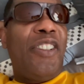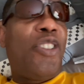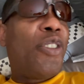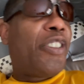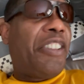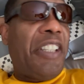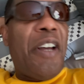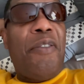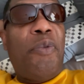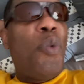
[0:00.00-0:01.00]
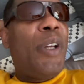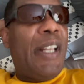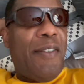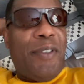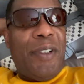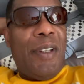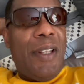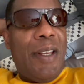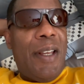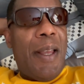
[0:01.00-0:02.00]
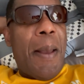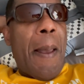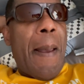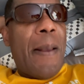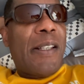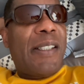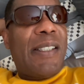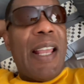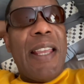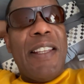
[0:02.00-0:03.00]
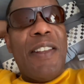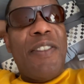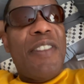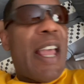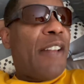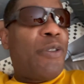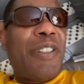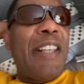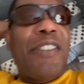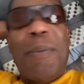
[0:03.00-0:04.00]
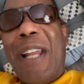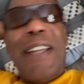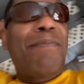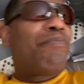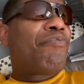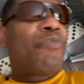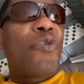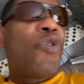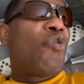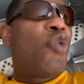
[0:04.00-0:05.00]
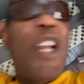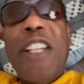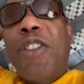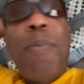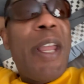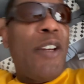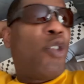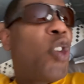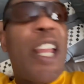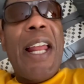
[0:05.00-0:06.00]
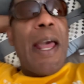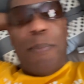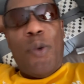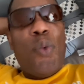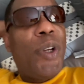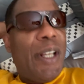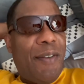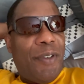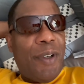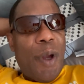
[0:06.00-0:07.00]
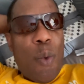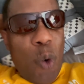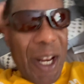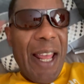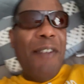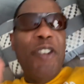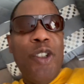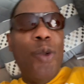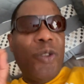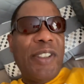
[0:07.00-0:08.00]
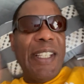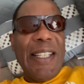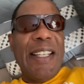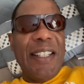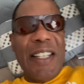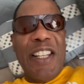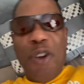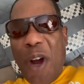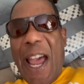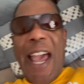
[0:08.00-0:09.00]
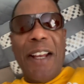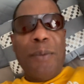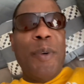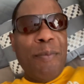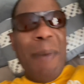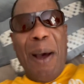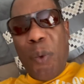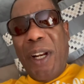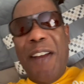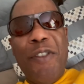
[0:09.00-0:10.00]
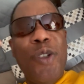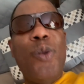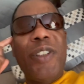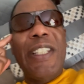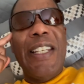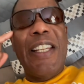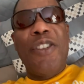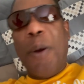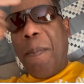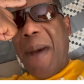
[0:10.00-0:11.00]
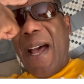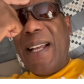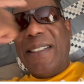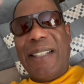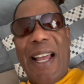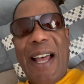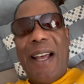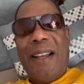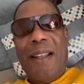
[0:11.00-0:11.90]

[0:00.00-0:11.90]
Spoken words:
yourself, whatever. Say natural. Say something like red tomato, red apple, whatever. Whatever you see in your atom of mind, whatever you see in your mind's eye,